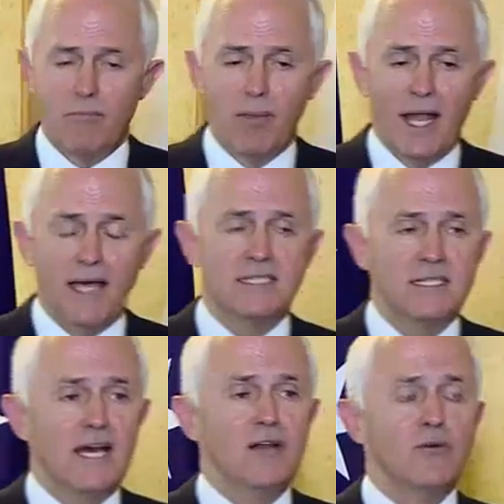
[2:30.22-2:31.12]
blunt
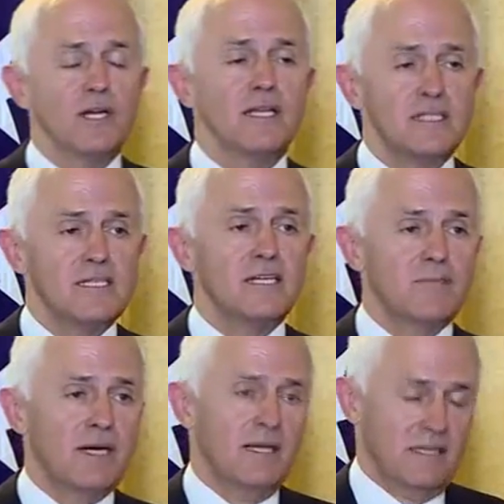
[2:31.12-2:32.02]
and realistic
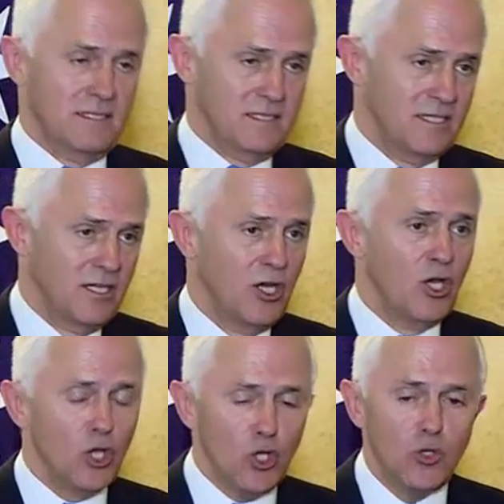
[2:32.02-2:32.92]
about this,
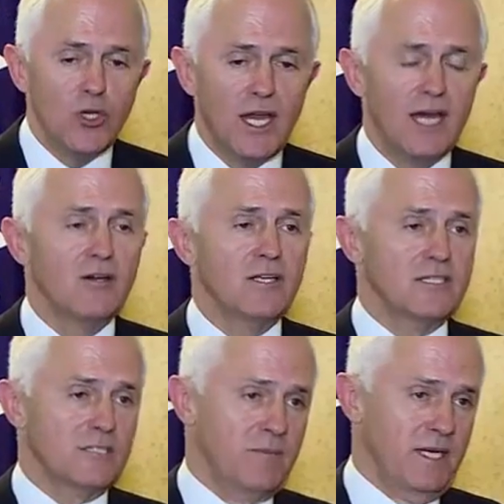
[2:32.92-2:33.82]
you cannot
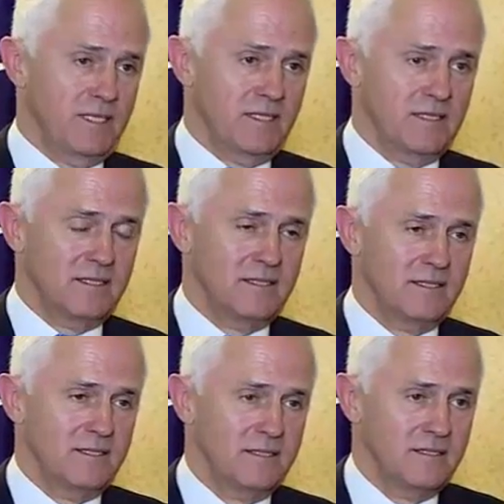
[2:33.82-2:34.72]
expect
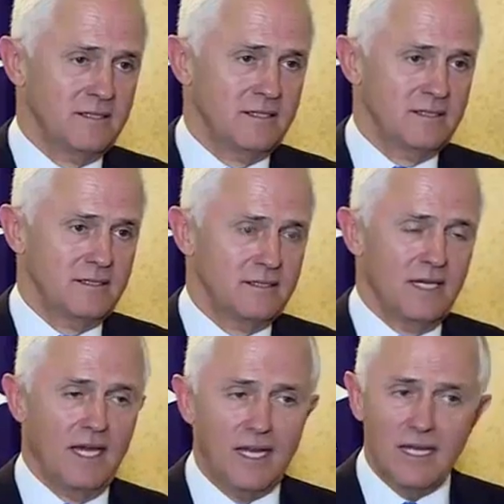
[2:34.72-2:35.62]

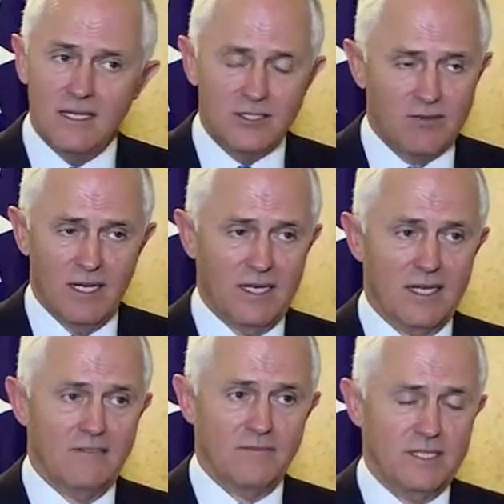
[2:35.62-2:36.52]
any Israeli
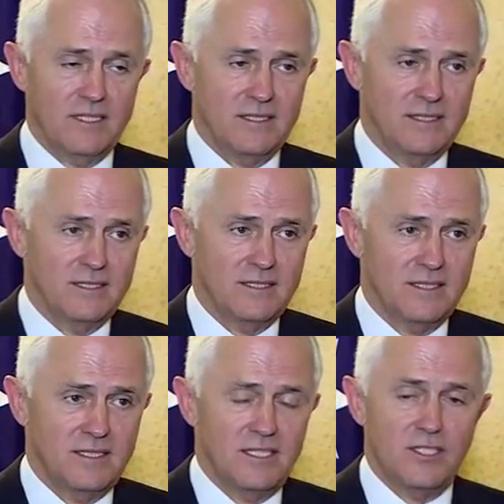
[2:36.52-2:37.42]
government
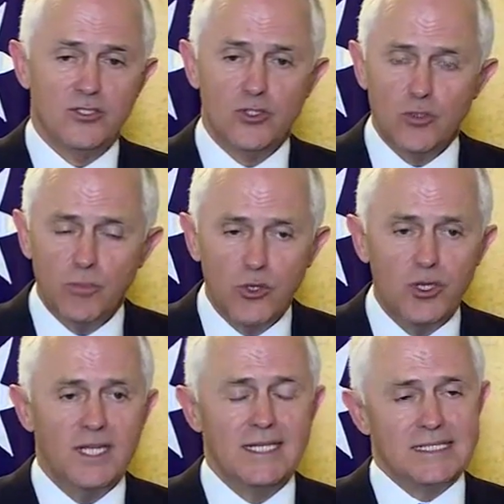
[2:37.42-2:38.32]
to put
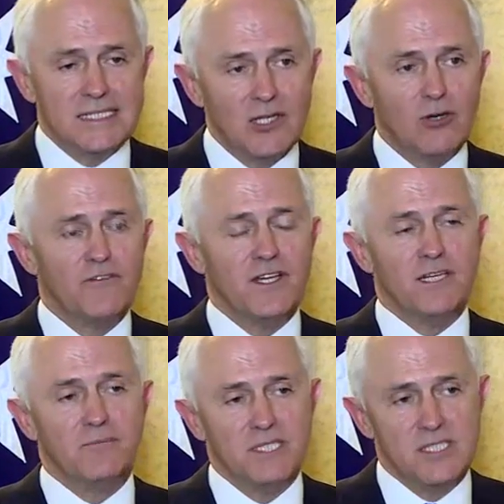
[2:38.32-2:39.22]
itself in
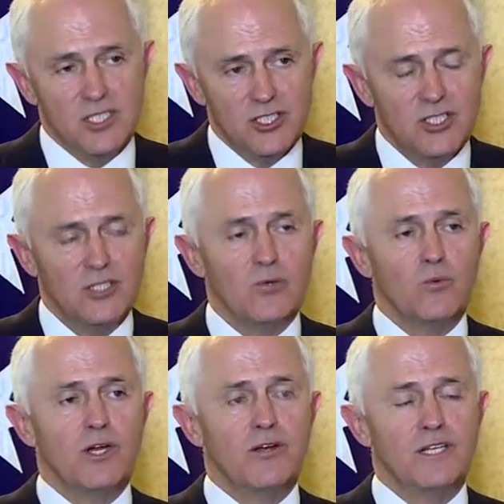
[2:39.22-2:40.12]
a position
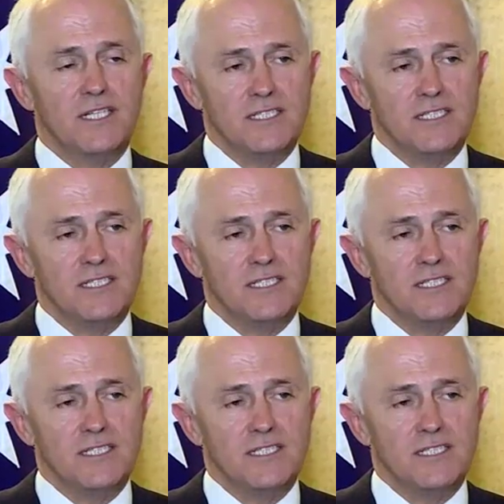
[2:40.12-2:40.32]
where